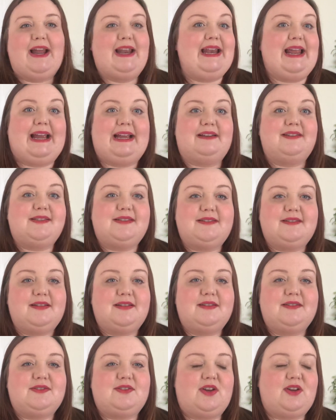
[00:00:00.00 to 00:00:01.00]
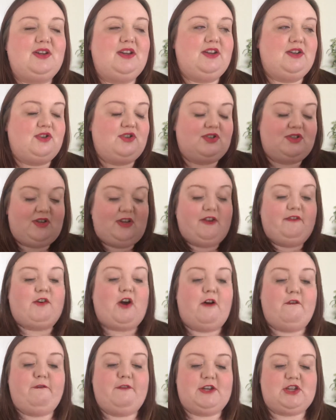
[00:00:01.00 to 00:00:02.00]
a list, so you've
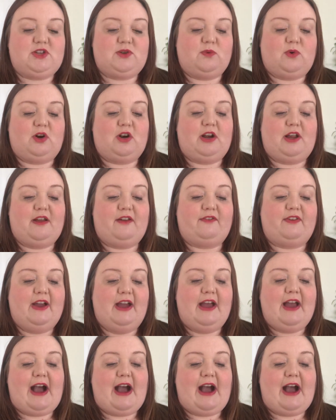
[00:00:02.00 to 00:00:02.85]
got a visual of,